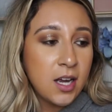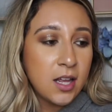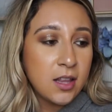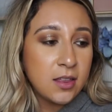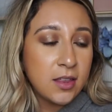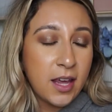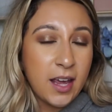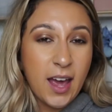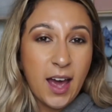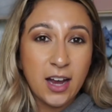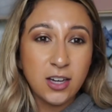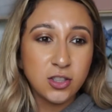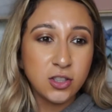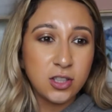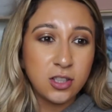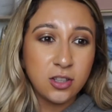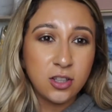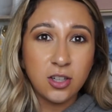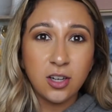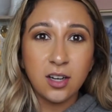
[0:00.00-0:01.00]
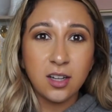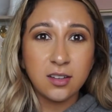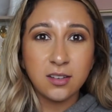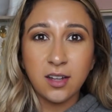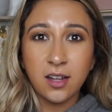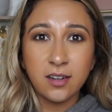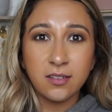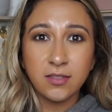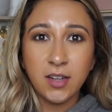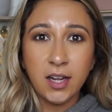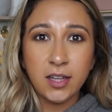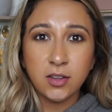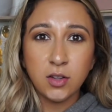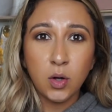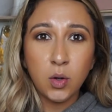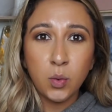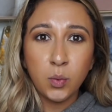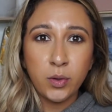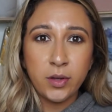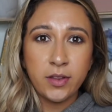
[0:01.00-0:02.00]
They actually look a lot alike. The
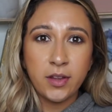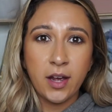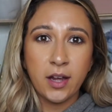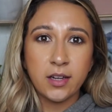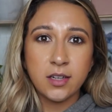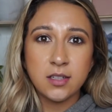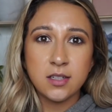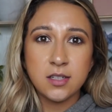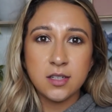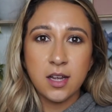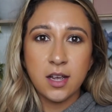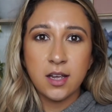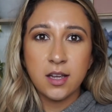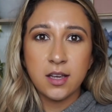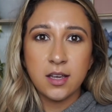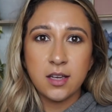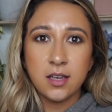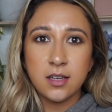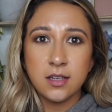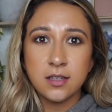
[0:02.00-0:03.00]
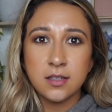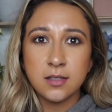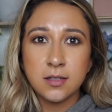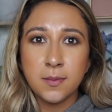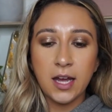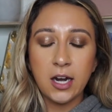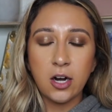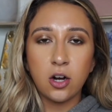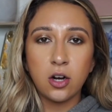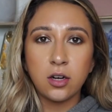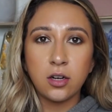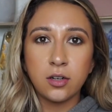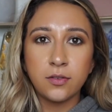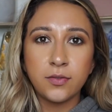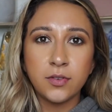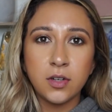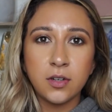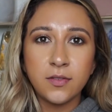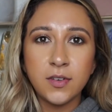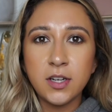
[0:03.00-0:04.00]
only thing I could say is that off
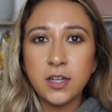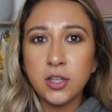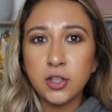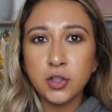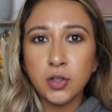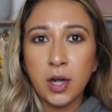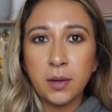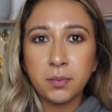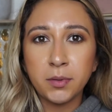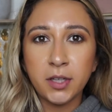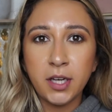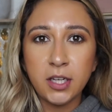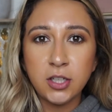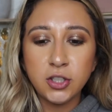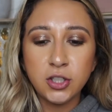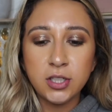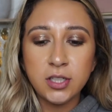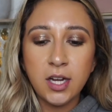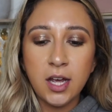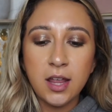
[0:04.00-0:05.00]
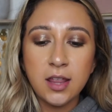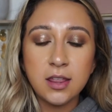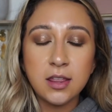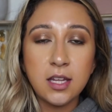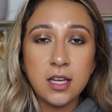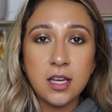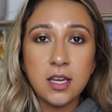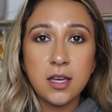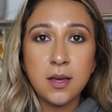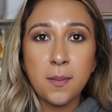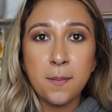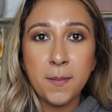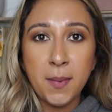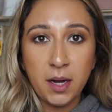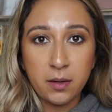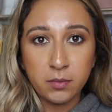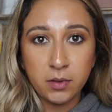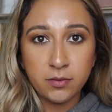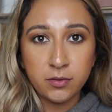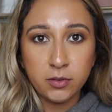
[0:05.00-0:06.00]
of initial application, the
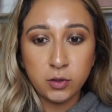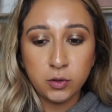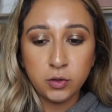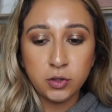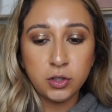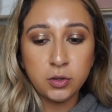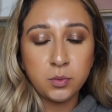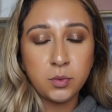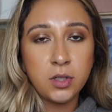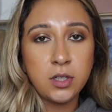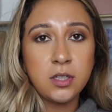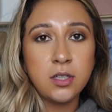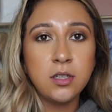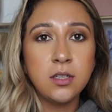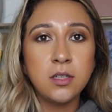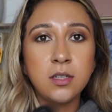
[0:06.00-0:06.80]
Makeup Revolution one